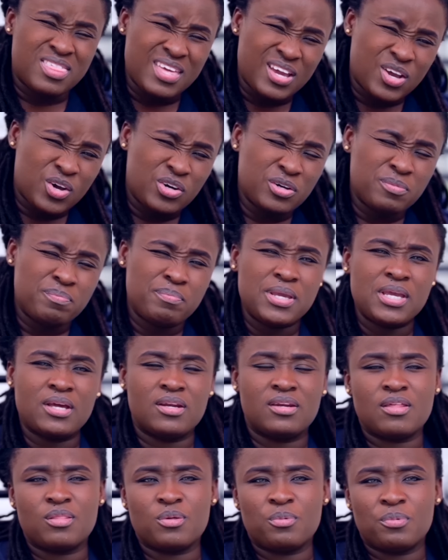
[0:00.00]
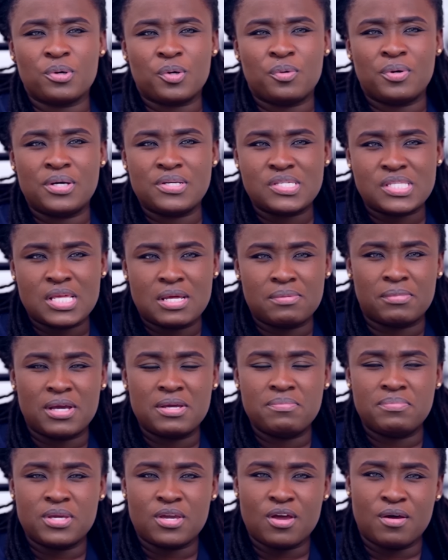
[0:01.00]
There could be another request that
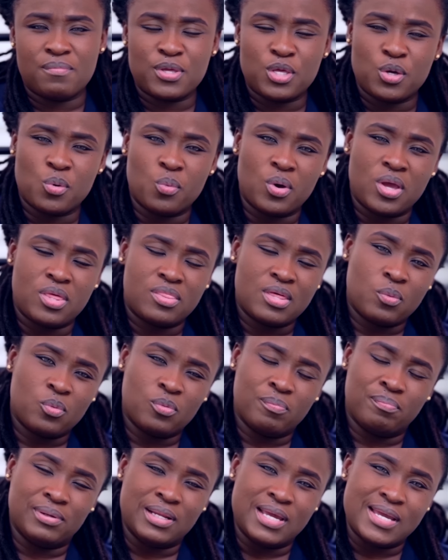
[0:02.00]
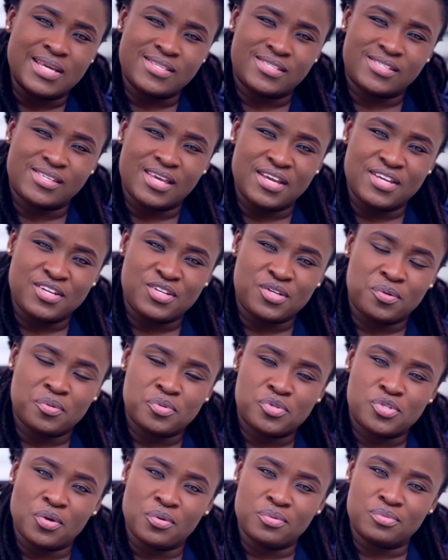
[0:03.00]
might be coming your way that will blindside you,
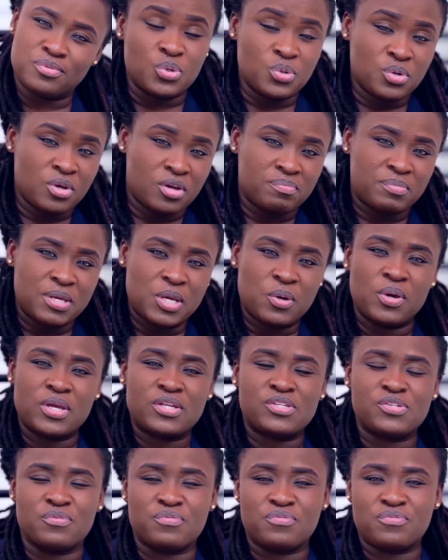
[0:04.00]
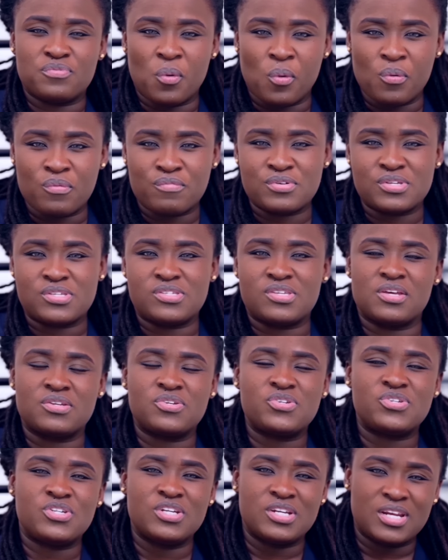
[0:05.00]
so do not be quick to fall for such
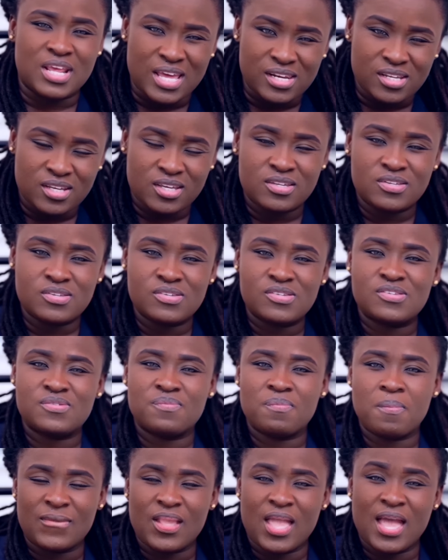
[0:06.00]
shenanigans,